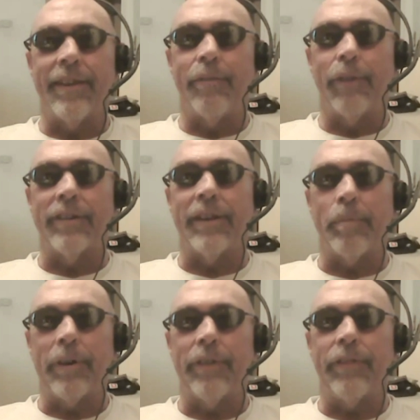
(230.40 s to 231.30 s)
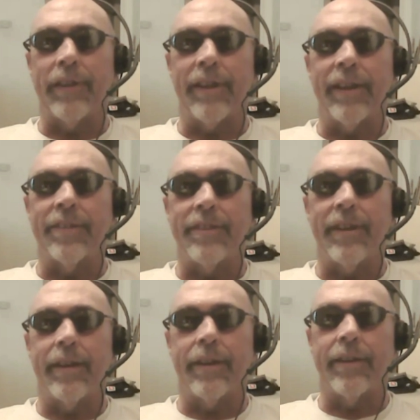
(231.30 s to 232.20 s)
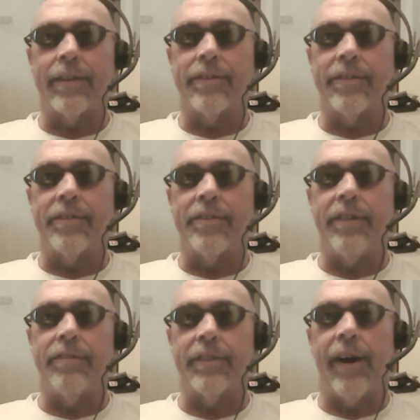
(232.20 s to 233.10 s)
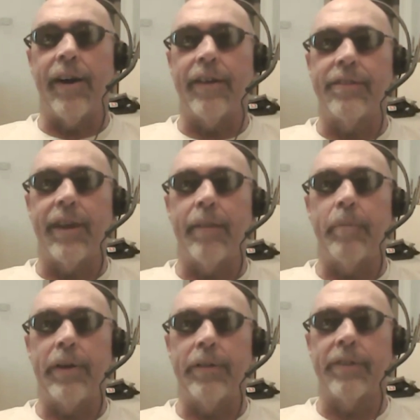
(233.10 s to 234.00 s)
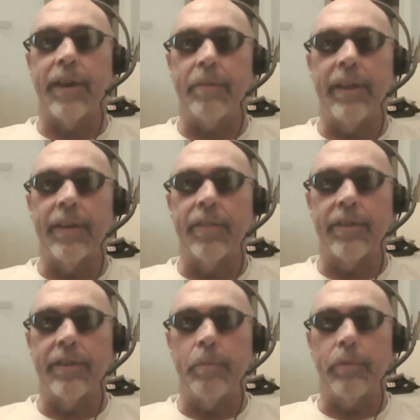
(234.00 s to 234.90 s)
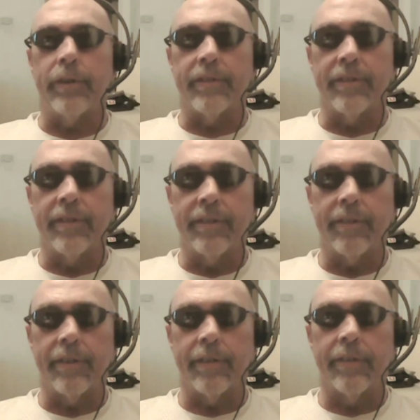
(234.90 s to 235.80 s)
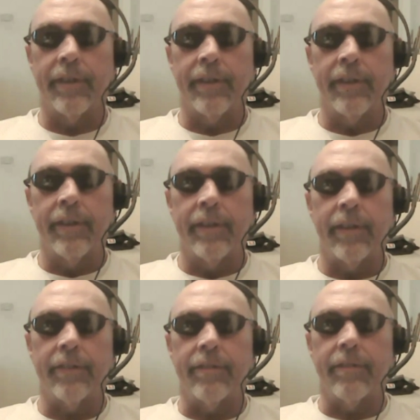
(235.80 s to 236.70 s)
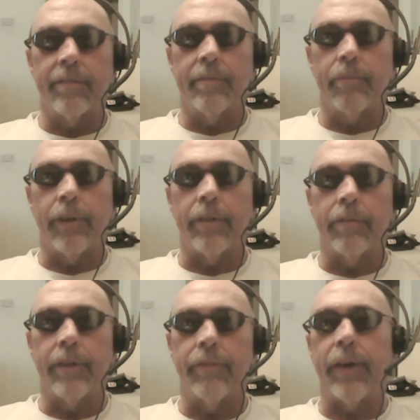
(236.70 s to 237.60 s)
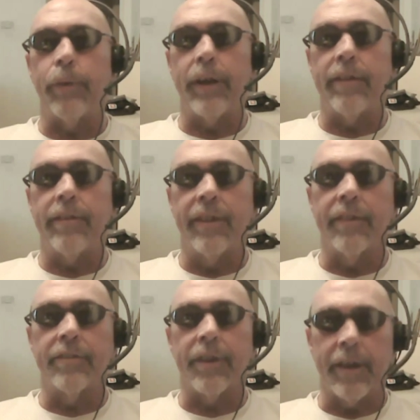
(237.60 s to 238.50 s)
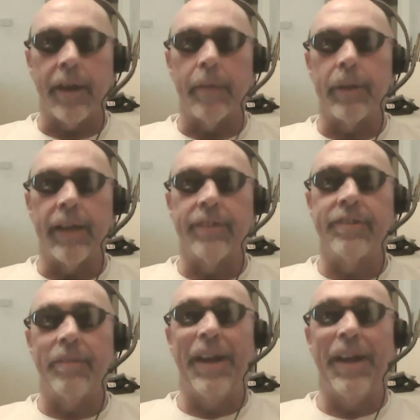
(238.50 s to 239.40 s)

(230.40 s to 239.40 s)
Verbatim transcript: It worked out perfect last night because the Chiefs lost and Mahomes got me like 30 points. So that's, well, if I win, that's a good combination.